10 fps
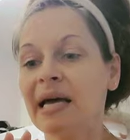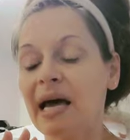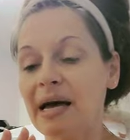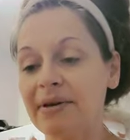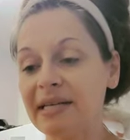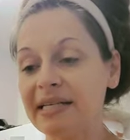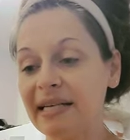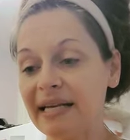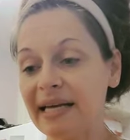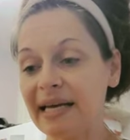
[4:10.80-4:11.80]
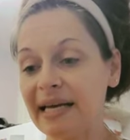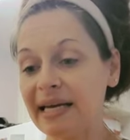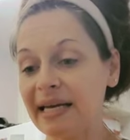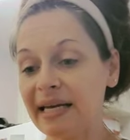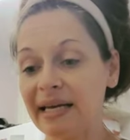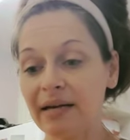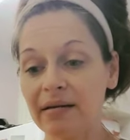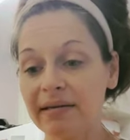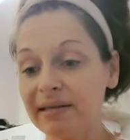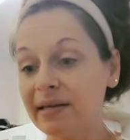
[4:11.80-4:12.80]
Um, he didn't get any
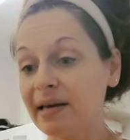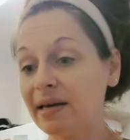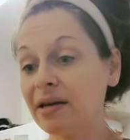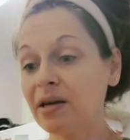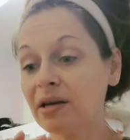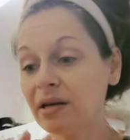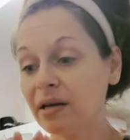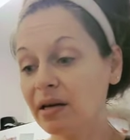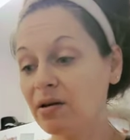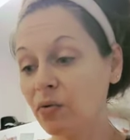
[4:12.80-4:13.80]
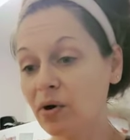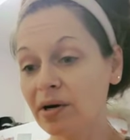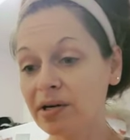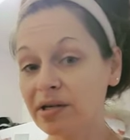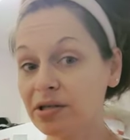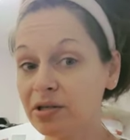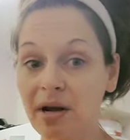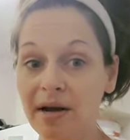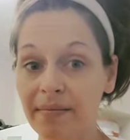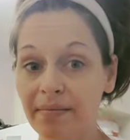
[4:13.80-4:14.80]
skin or
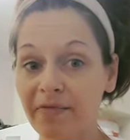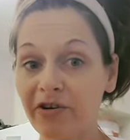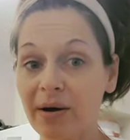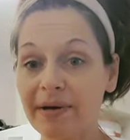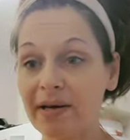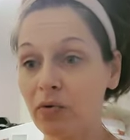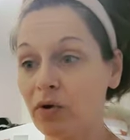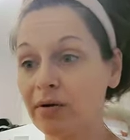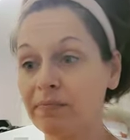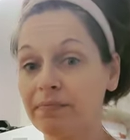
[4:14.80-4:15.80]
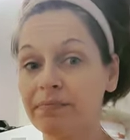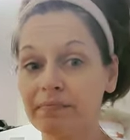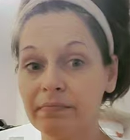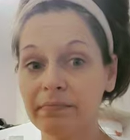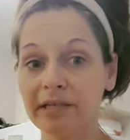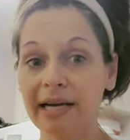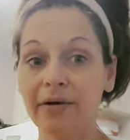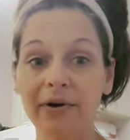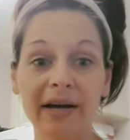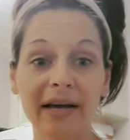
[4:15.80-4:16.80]
um, vomit or
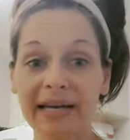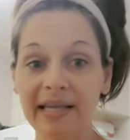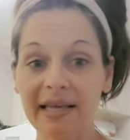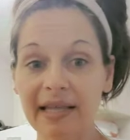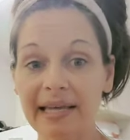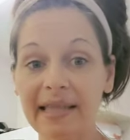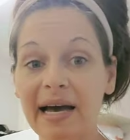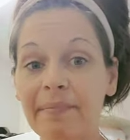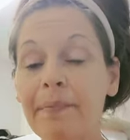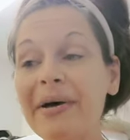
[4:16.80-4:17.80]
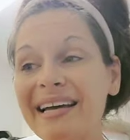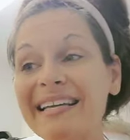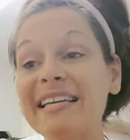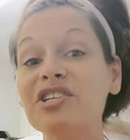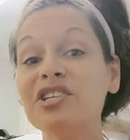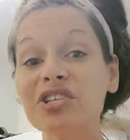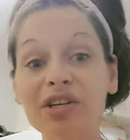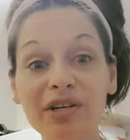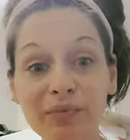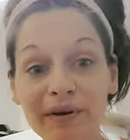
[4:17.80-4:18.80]
diarrhea, anything like that. But he just
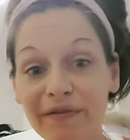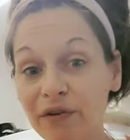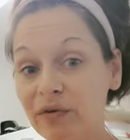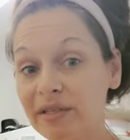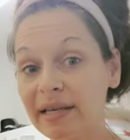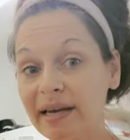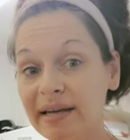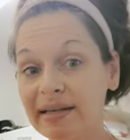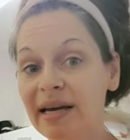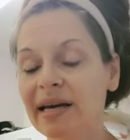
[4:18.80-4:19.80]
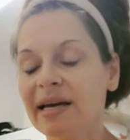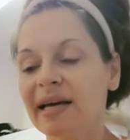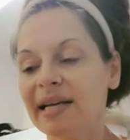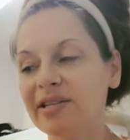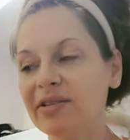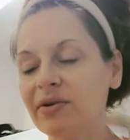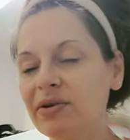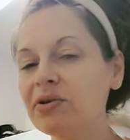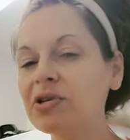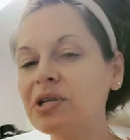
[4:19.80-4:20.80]
started refusing it. And so
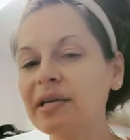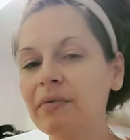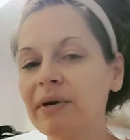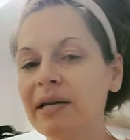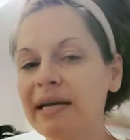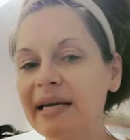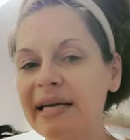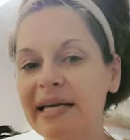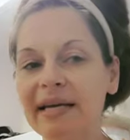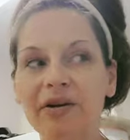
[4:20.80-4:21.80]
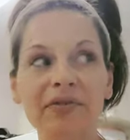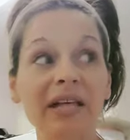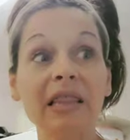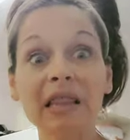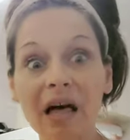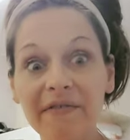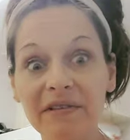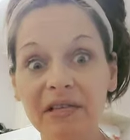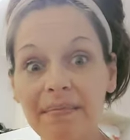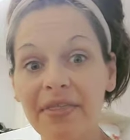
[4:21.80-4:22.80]
usually when I get a kiddo that
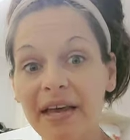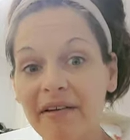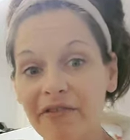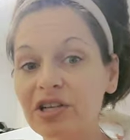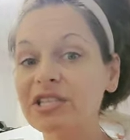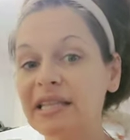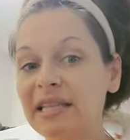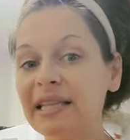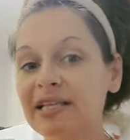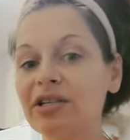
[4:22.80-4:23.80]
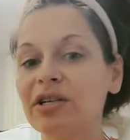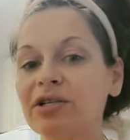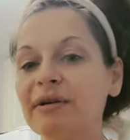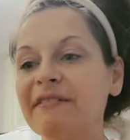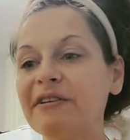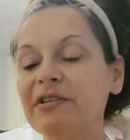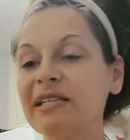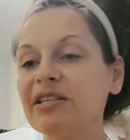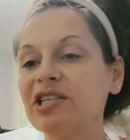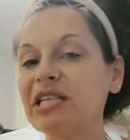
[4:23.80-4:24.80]
loves something at first and then they start to refuse
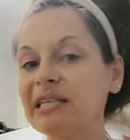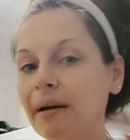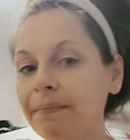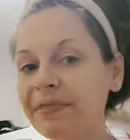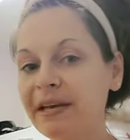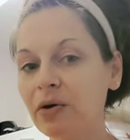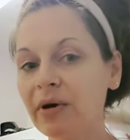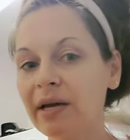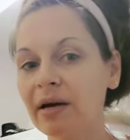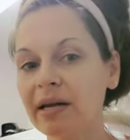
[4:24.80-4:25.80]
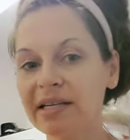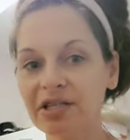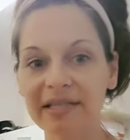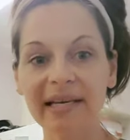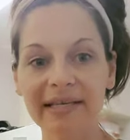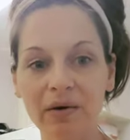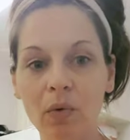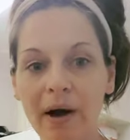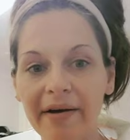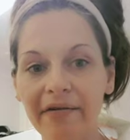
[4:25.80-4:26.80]
it, there's something going on. It just takes a
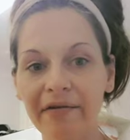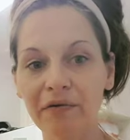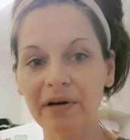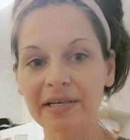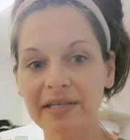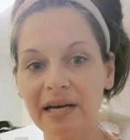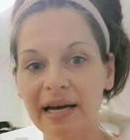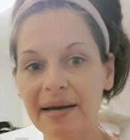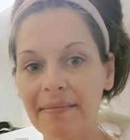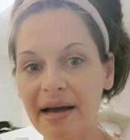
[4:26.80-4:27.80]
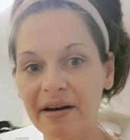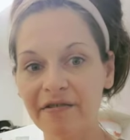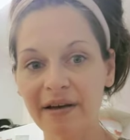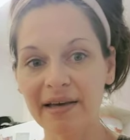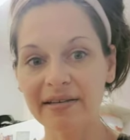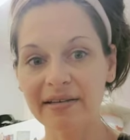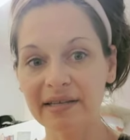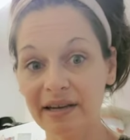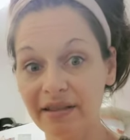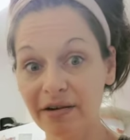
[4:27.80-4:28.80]
while for it to kind of
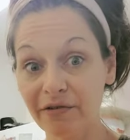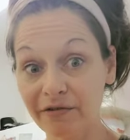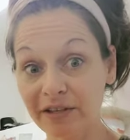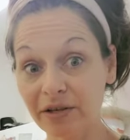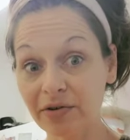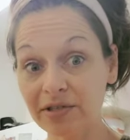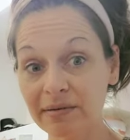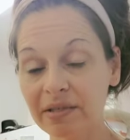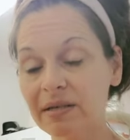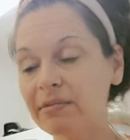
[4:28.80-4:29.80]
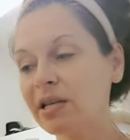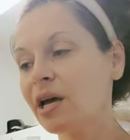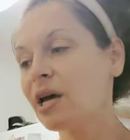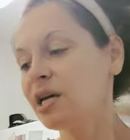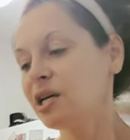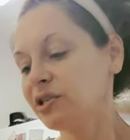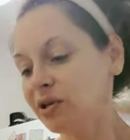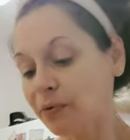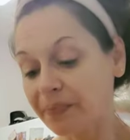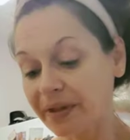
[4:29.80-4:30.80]
manifest in the physical symptoms.
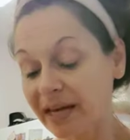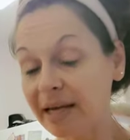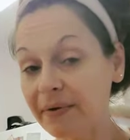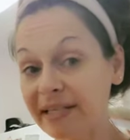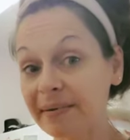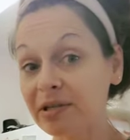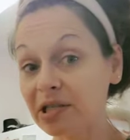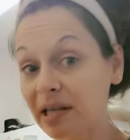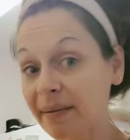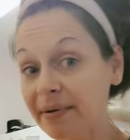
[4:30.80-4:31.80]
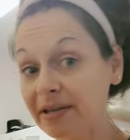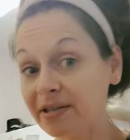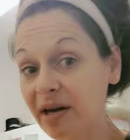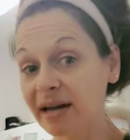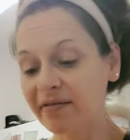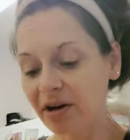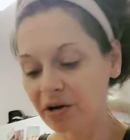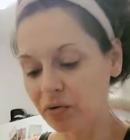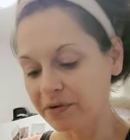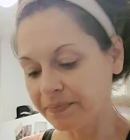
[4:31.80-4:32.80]
So anyways, tilapia is kind of on
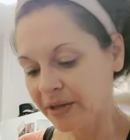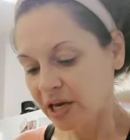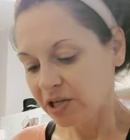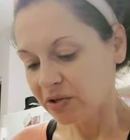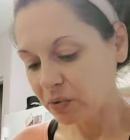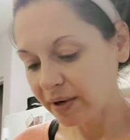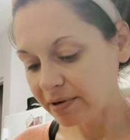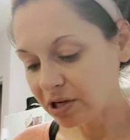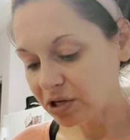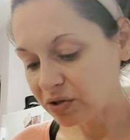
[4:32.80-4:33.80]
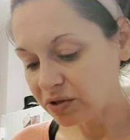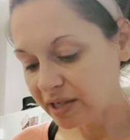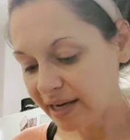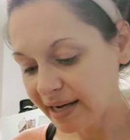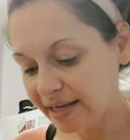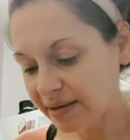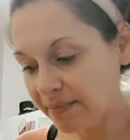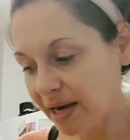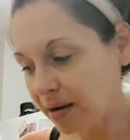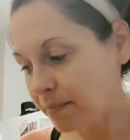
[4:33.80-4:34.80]
hold. So what I'm going to do today is
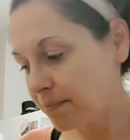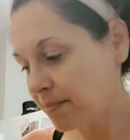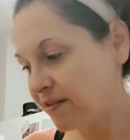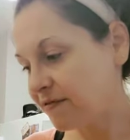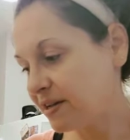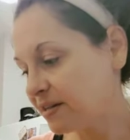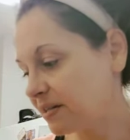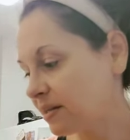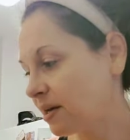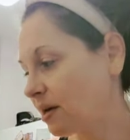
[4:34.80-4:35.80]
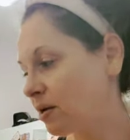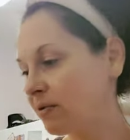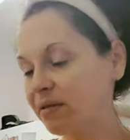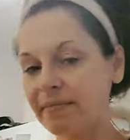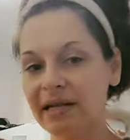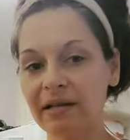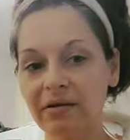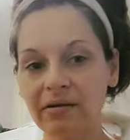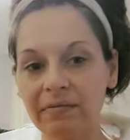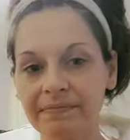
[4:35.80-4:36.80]
make muffins with my
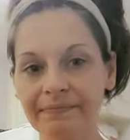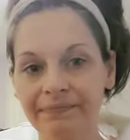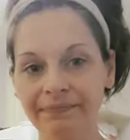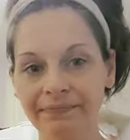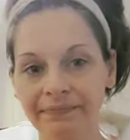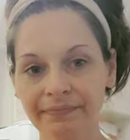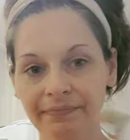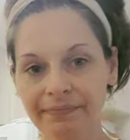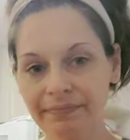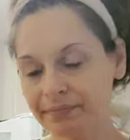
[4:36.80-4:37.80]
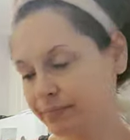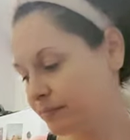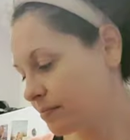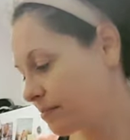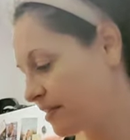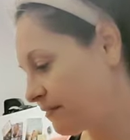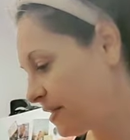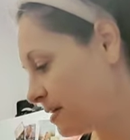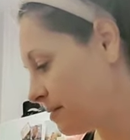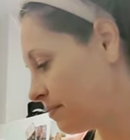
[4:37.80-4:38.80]
little
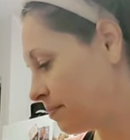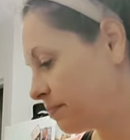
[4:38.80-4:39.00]
muffin